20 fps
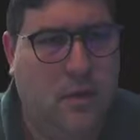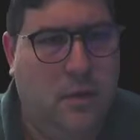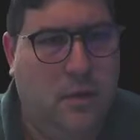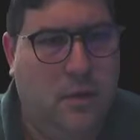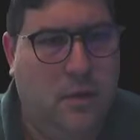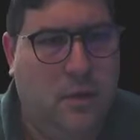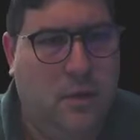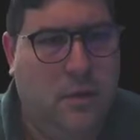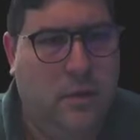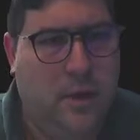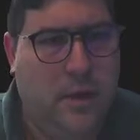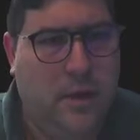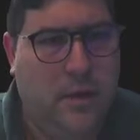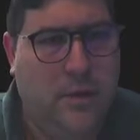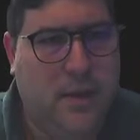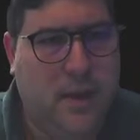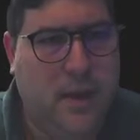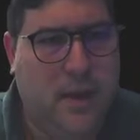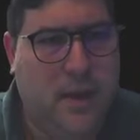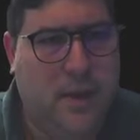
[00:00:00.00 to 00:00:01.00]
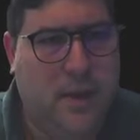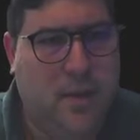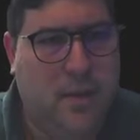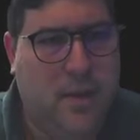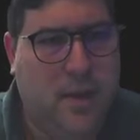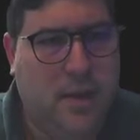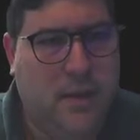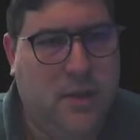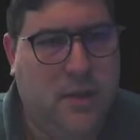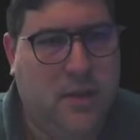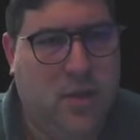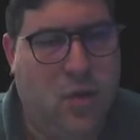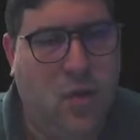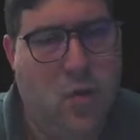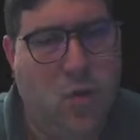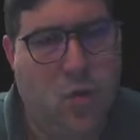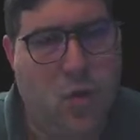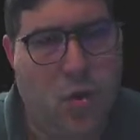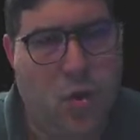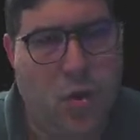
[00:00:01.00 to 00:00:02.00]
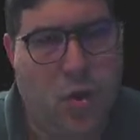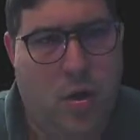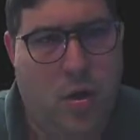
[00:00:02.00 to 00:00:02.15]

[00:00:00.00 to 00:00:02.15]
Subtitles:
Create a US core